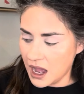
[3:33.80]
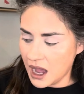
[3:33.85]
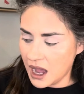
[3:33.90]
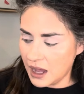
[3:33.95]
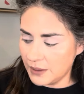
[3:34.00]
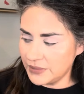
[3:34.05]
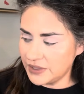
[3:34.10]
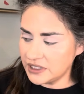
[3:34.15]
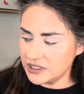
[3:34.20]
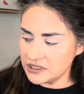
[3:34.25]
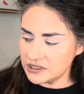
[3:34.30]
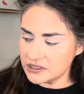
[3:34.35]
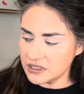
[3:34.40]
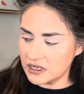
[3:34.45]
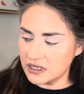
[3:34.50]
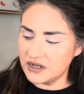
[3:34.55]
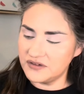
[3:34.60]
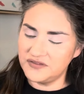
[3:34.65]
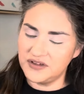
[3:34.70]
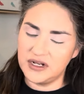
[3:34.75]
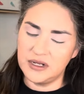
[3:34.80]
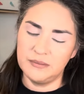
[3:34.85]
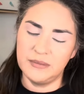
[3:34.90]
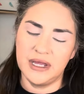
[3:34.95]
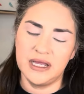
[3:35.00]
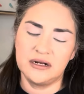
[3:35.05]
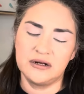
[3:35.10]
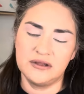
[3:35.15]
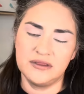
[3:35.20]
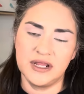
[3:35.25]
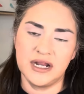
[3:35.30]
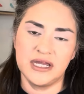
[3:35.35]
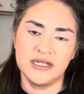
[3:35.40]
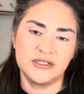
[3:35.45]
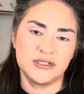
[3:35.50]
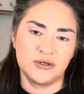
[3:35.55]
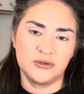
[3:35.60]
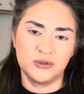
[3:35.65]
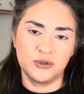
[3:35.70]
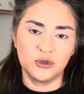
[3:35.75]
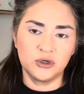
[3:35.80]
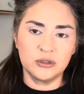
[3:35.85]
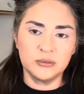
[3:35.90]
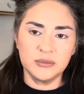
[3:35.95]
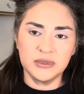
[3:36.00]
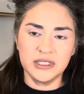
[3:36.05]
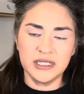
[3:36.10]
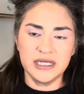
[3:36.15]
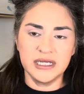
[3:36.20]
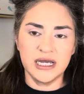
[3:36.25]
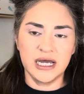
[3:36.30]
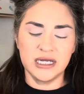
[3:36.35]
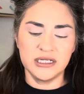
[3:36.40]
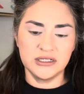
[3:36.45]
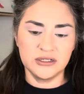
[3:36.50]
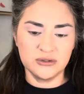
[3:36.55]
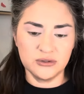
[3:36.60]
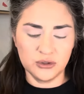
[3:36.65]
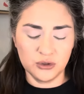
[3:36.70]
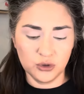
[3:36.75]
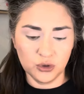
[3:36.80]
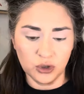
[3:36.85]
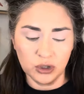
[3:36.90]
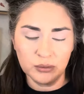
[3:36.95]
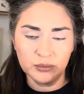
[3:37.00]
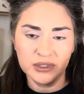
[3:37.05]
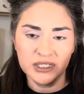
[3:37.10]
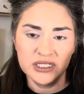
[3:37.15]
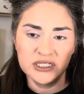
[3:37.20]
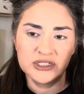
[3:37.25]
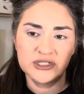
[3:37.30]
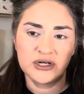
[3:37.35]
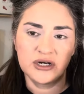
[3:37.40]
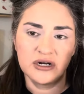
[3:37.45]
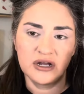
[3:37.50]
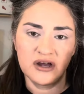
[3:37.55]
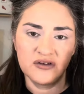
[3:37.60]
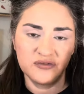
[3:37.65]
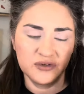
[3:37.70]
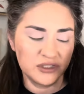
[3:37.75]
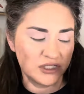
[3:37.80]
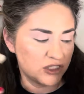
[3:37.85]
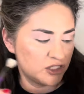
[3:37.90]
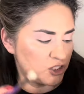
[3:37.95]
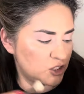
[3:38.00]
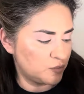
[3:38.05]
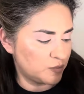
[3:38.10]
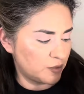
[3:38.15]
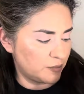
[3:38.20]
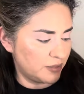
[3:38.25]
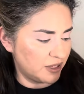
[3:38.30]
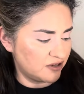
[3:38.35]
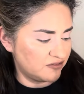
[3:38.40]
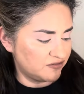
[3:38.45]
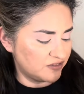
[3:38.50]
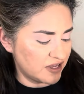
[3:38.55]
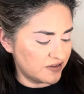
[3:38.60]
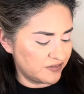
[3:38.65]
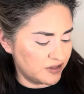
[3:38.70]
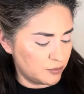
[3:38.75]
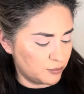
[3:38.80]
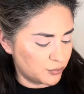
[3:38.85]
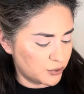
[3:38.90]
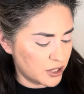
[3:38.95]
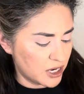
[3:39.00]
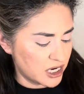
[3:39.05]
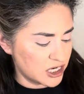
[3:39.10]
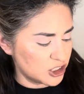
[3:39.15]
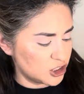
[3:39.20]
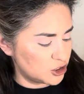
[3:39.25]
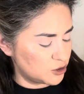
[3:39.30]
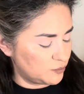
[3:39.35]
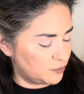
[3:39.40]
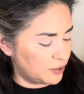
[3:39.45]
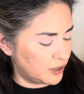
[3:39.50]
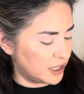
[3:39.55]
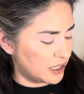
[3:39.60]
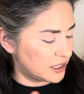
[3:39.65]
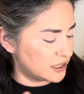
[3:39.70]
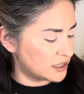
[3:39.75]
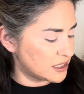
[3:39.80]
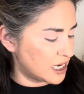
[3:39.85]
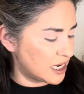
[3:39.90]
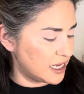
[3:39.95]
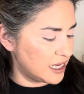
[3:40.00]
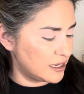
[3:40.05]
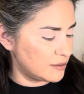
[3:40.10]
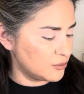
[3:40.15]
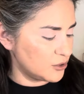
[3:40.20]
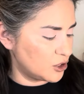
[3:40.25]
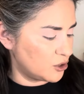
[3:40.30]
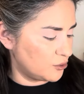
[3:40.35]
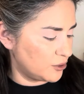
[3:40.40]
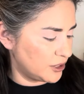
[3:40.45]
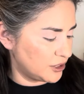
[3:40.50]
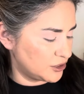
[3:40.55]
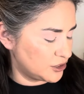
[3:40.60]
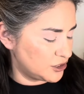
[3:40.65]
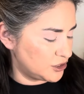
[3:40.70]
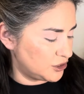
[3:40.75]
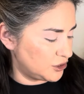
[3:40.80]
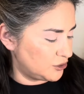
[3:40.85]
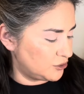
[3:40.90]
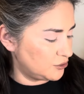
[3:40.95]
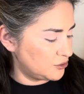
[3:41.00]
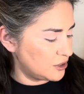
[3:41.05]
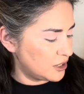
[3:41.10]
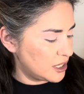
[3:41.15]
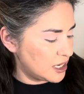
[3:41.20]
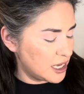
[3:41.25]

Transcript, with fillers: I'm going to start off in a manner that I don't normally. I don't normally start off with a super big fluffy brush, but I am going to.